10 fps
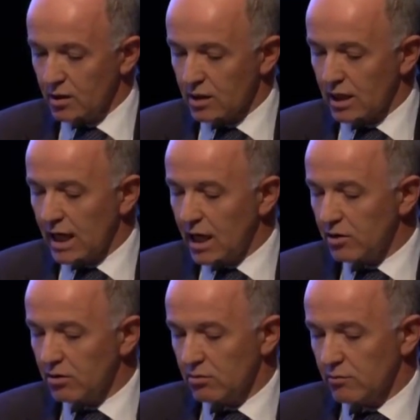
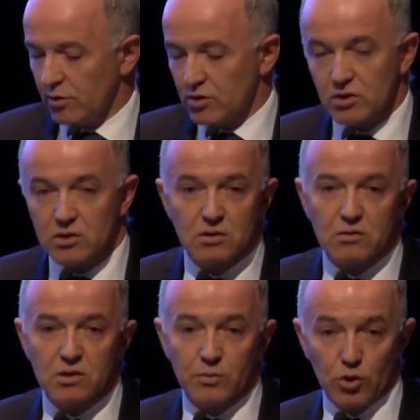Cloud versus
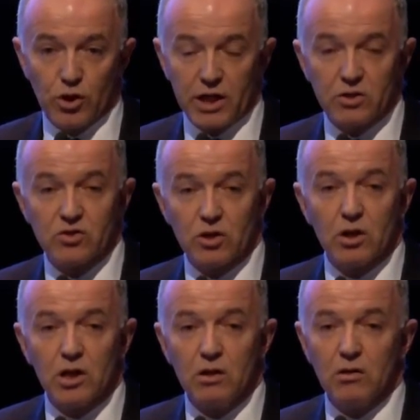deploying
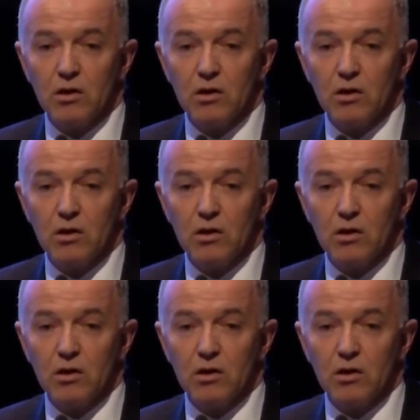internally.